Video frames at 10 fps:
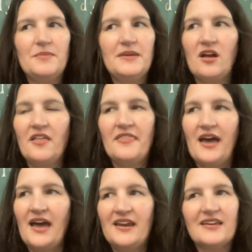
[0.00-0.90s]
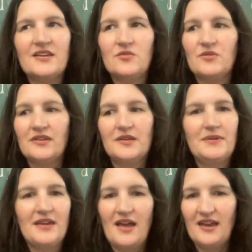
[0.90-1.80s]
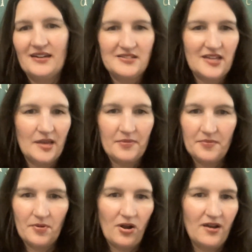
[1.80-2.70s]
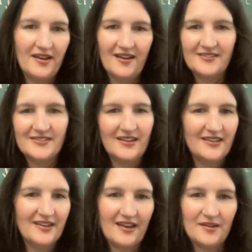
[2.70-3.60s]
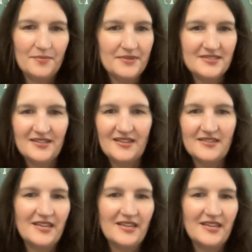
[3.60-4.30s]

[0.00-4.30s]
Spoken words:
beyond that, it can really be any type of product, any kind of business.